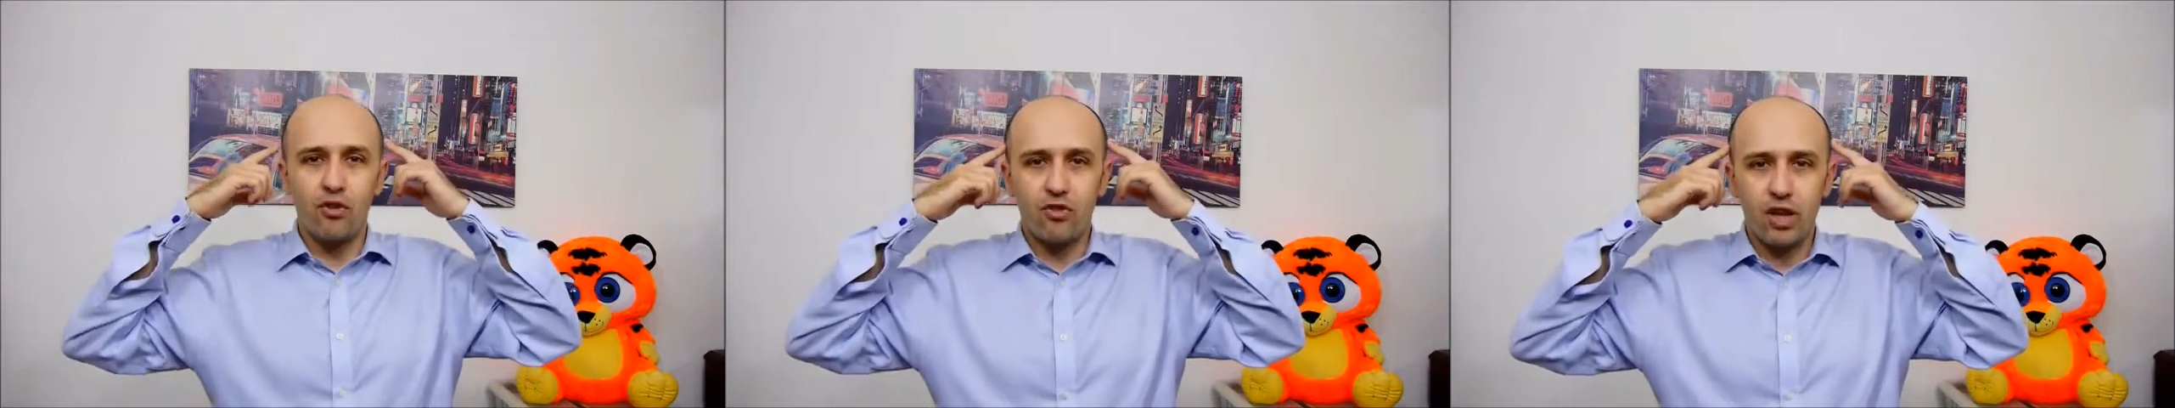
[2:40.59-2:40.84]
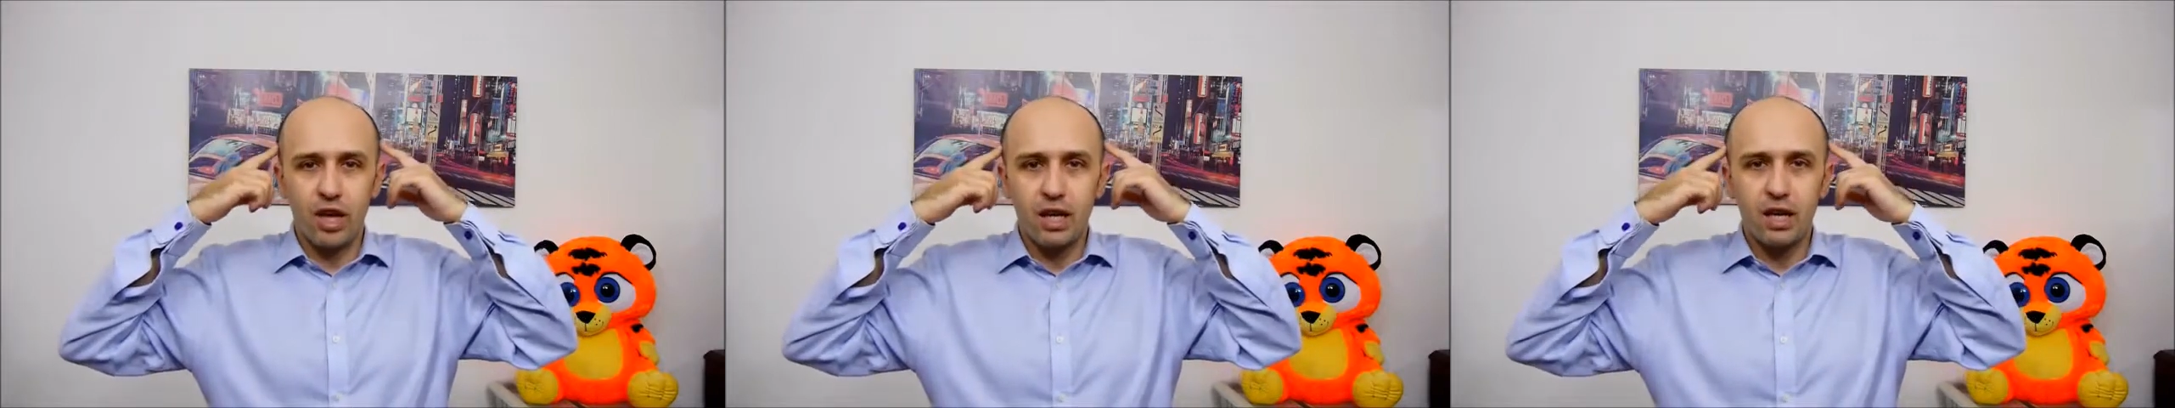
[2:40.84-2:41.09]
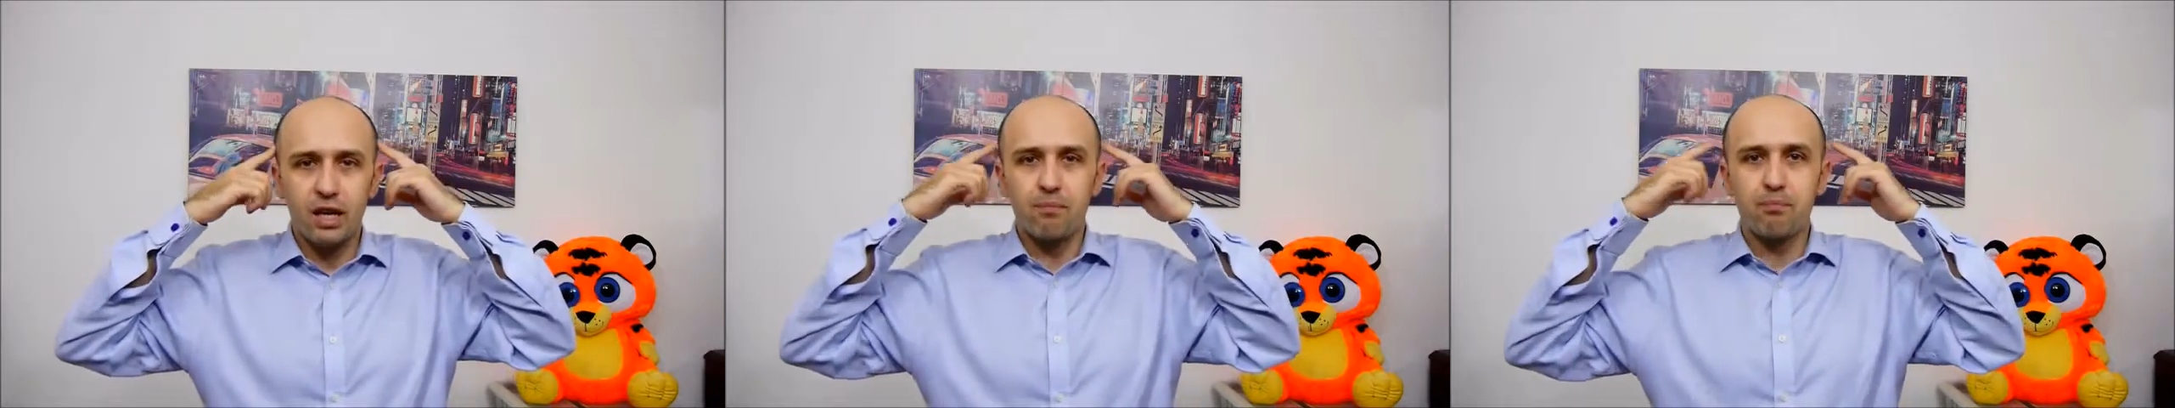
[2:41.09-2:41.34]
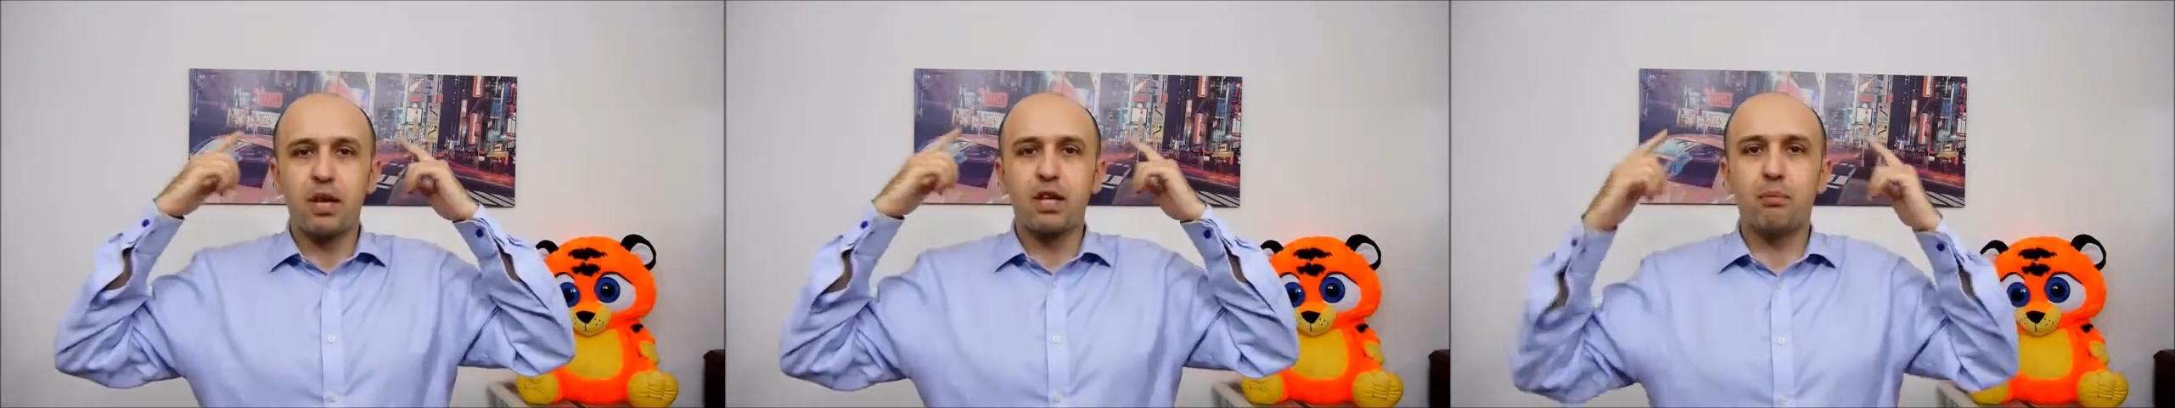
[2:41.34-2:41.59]
think,
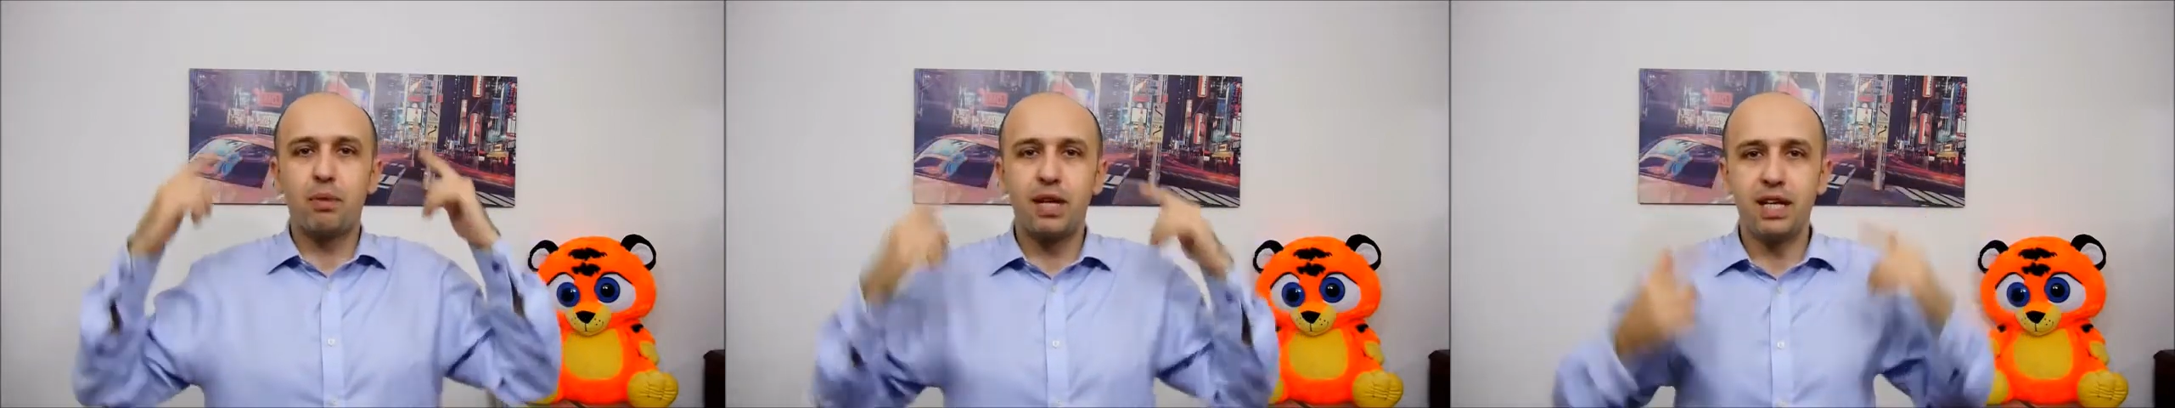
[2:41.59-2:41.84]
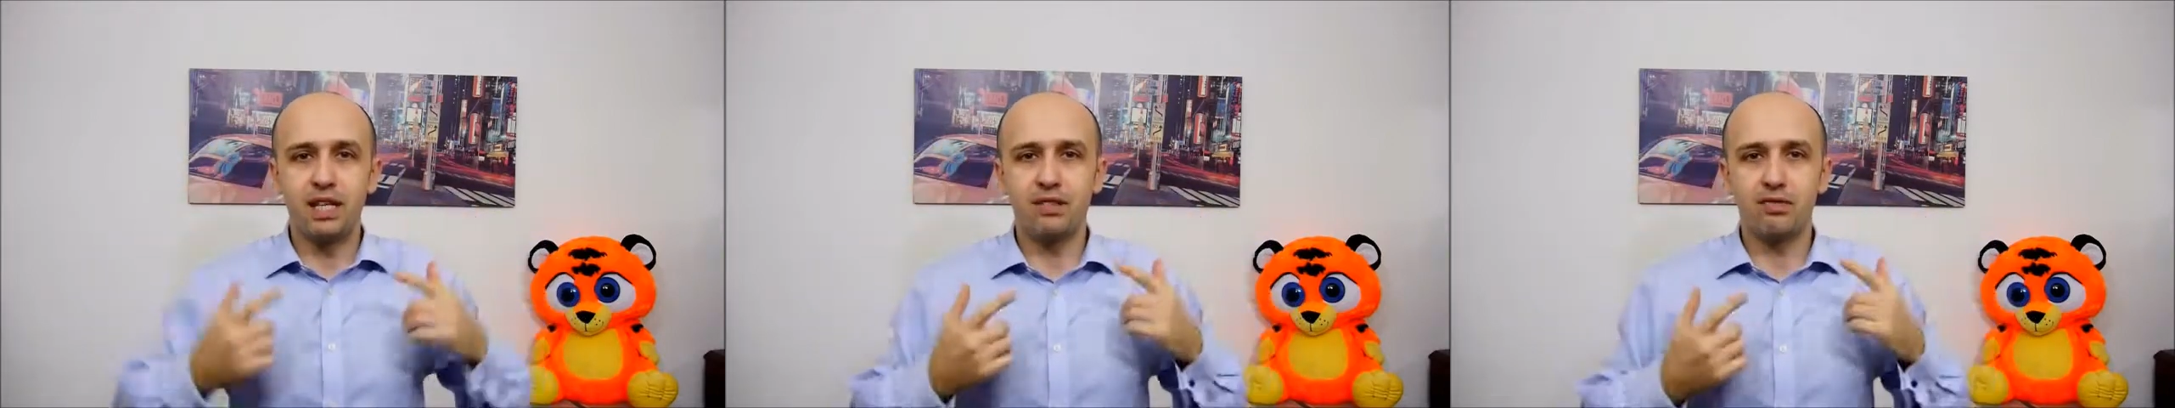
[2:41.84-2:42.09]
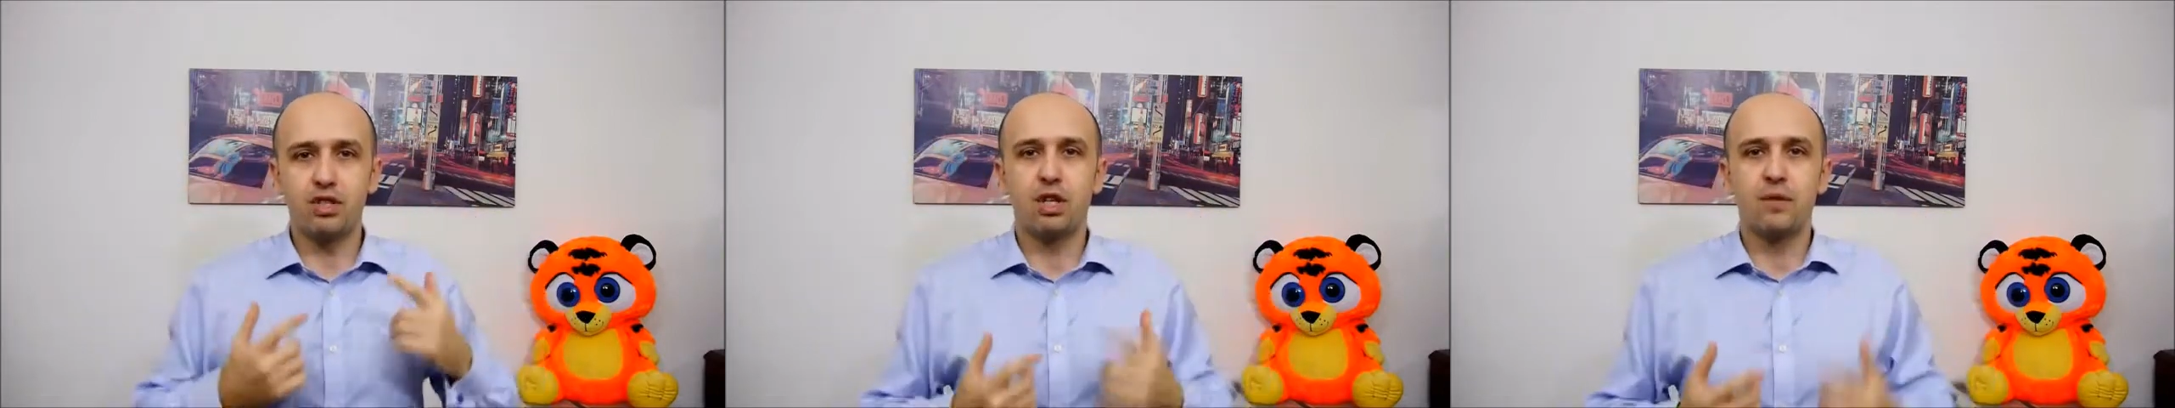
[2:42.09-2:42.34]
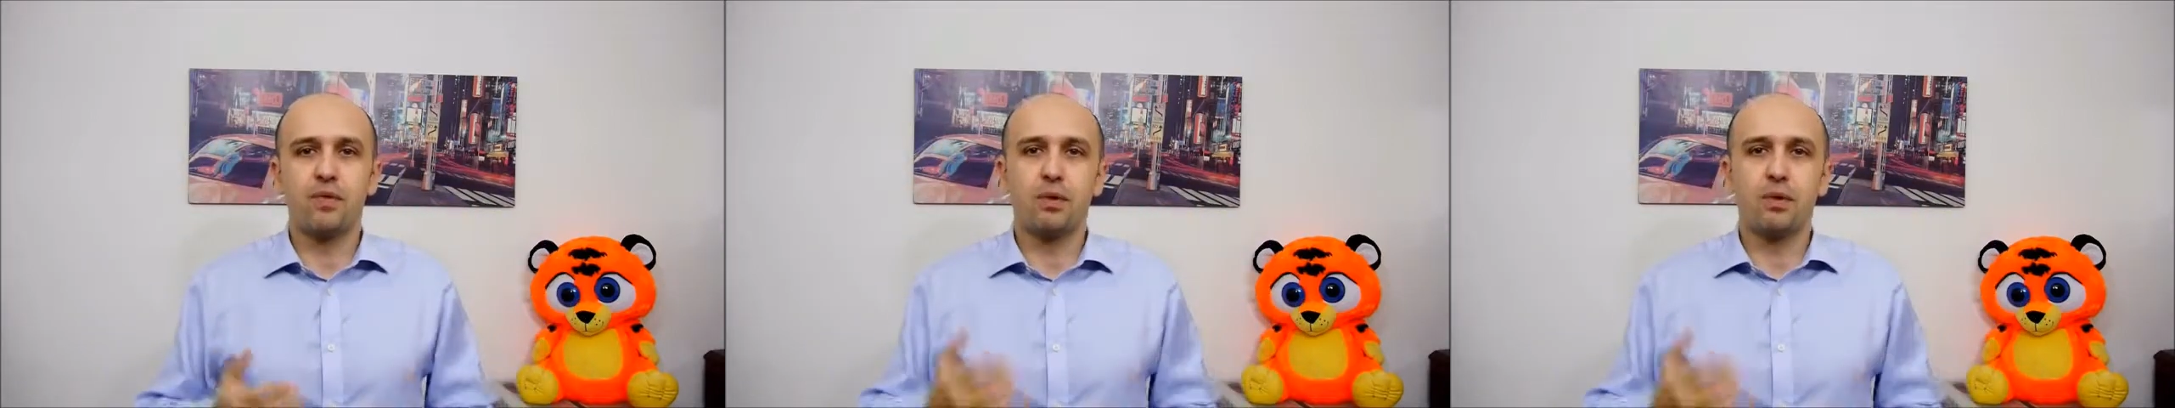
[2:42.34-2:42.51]
by your beliefs.